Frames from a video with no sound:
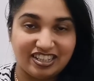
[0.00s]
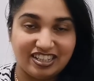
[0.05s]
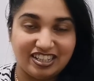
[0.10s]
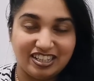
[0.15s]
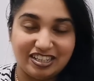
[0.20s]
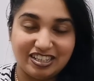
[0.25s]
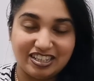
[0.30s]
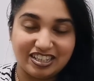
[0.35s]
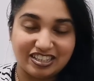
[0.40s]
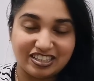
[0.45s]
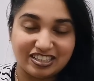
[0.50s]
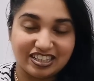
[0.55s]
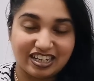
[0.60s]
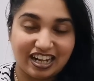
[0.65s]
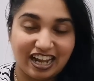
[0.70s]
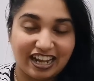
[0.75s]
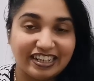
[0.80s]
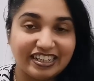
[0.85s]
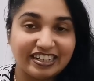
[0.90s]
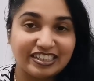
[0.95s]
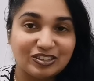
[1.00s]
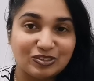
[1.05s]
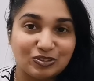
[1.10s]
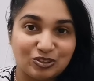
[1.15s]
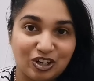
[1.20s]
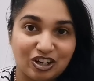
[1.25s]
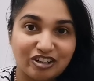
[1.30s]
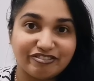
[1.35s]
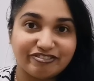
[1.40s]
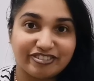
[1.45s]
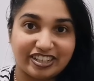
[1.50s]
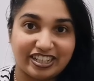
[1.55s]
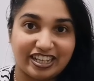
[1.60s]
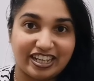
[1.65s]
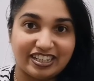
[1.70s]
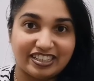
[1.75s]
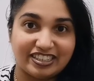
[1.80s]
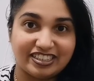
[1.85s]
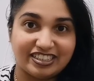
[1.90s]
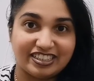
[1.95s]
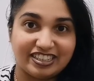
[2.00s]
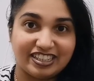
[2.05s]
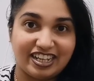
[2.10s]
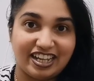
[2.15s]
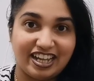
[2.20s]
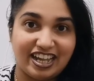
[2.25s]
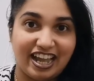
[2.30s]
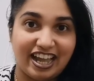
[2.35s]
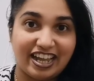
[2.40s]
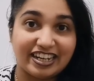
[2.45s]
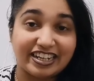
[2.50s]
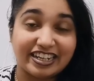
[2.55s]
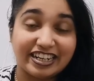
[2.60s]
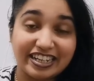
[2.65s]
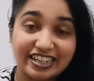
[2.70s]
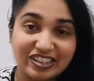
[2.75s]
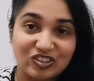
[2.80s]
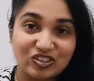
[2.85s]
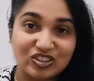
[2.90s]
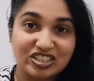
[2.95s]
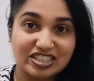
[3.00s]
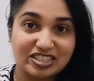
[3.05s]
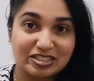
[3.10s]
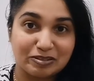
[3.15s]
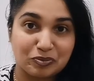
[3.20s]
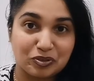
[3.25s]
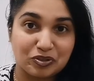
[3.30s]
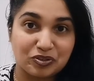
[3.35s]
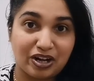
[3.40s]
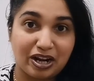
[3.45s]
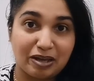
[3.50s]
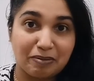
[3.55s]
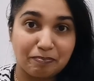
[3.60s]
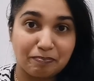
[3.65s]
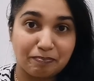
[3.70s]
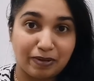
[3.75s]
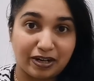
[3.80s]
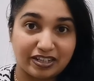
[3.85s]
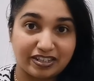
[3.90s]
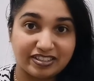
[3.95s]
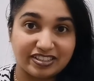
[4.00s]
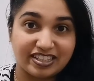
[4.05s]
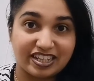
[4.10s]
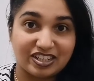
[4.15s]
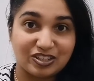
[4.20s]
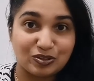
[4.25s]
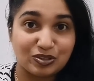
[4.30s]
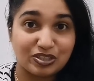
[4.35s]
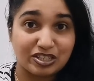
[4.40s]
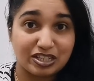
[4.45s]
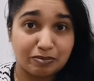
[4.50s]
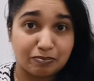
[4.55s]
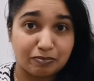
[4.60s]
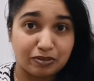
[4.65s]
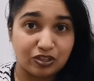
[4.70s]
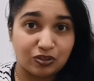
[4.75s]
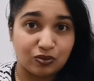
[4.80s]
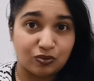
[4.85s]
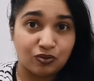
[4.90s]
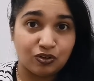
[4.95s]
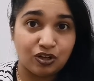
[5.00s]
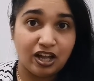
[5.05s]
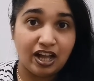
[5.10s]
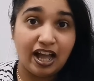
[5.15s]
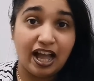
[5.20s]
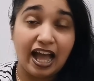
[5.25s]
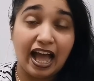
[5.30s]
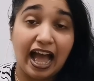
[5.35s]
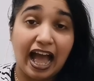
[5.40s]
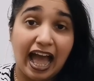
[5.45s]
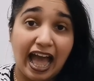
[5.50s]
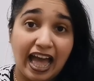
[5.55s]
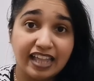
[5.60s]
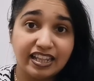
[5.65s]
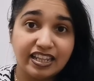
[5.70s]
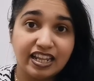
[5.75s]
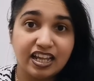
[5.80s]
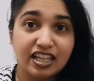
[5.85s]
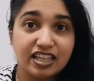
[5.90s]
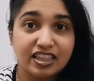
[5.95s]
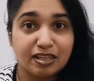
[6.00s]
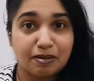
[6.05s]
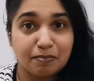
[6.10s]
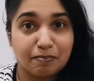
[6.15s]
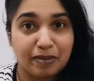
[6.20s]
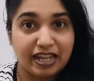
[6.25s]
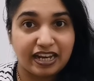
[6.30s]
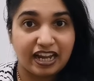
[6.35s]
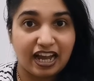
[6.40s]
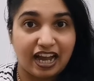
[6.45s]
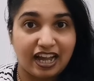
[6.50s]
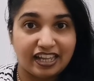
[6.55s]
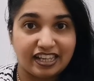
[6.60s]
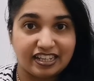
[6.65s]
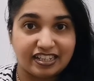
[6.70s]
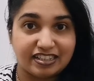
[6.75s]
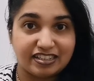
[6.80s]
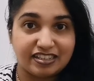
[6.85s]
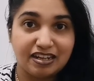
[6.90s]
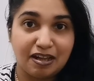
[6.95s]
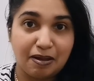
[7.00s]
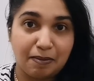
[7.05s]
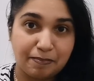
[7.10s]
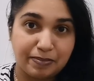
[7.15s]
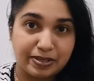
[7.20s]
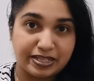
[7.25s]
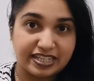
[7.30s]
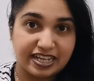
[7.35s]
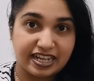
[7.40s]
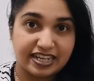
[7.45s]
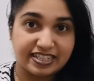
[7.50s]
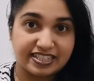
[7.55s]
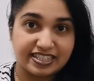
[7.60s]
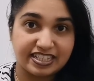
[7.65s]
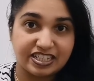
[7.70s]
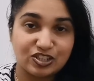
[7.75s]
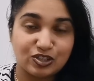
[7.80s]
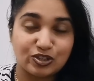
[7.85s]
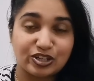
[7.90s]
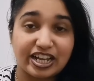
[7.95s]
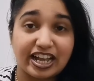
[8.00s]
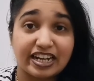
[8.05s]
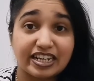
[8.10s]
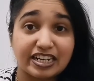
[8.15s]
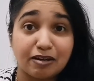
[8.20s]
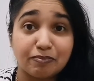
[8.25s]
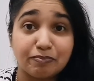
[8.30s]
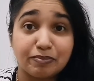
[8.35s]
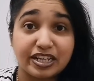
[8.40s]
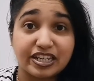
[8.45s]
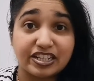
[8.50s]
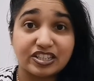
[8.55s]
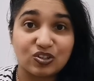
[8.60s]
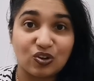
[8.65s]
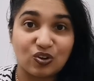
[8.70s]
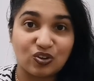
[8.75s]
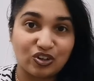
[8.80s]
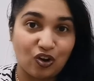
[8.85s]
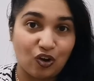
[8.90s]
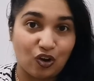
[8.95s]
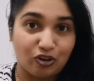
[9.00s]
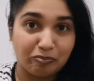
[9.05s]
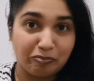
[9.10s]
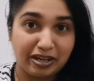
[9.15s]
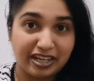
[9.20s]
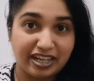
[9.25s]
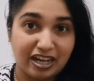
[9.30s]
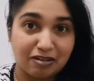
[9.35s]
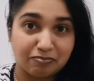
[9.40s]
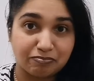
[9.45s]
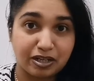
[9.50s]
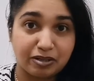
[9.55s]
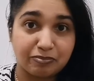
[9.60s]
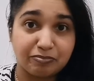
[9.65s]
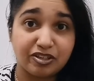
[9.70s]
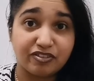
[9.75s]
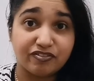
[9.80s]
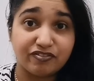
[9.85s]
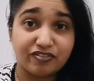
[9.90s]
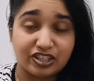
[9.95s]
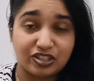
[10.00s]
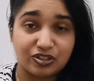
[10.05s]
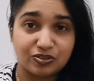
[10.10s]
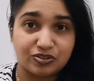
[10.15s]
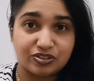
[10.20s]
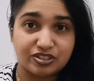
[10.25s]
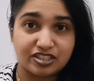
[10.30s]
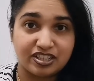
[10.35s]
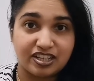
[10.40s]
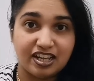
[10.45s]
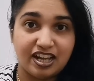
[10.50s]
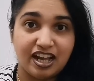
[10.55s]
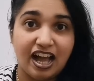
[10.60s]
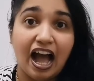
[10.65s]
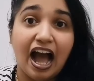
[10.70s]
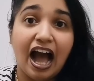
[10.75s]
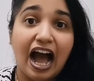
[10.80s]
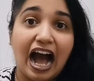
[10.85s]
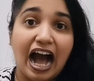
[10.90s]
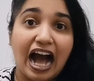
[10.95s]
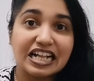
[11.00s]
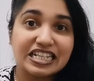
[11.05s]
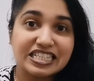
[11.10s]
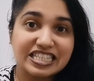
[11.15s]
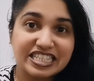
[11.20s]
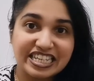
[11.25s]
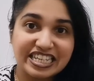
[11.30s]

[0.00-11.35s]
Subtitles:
kindly do not forget and click on the subscribe button that you see below and the bell icon besides it to get updates on all my upcoming videos. I'll see you